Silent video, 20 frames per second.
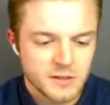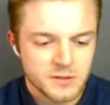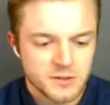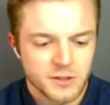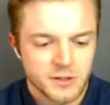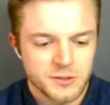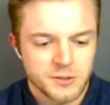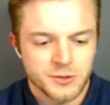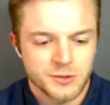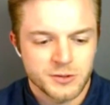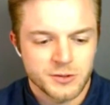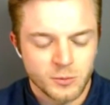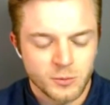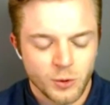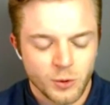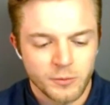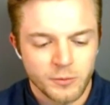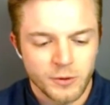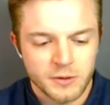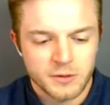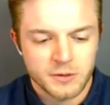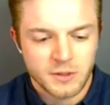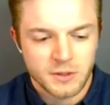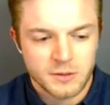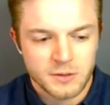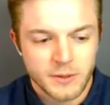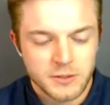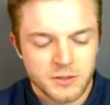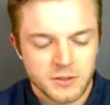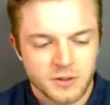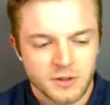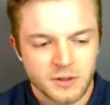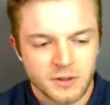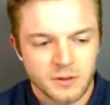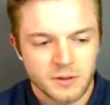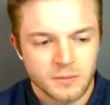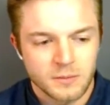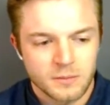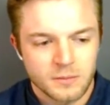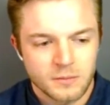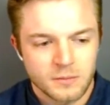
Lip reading: such an interesting point where especially